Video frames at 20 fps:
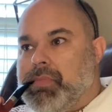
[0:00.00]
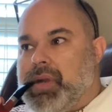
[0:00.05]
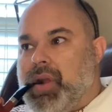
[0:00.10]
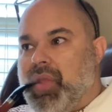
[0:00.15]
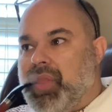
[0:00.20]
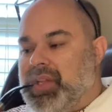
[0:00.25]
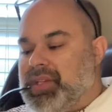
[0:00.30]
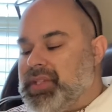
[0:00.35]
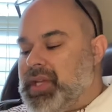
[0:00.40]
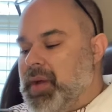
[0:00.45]

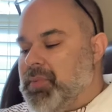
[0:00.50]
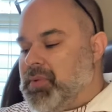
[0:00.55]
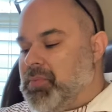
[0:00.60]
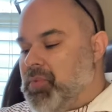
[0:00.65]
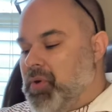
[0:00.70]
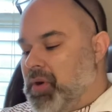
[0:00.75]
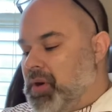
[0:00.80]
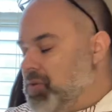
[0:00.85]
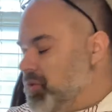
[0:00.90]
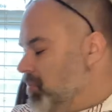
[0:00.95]
This time
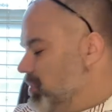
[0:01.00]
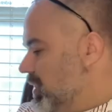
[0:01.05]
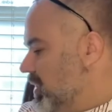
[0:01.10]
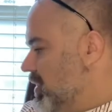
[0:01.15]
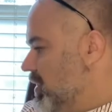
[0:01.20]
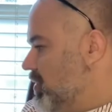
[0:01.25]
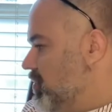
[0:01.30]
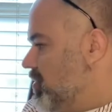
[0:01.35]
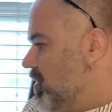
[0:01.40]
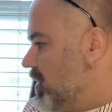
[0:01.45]
tomorrow would be a
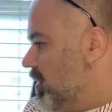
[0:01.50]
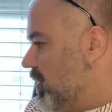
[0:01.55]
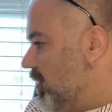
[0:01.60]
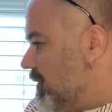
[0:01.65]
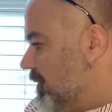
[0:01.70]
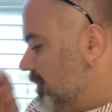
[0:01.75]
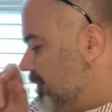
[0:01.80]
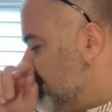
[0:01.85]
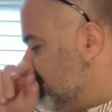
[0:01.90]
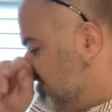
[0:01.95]
new
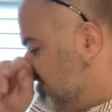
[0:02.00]
year.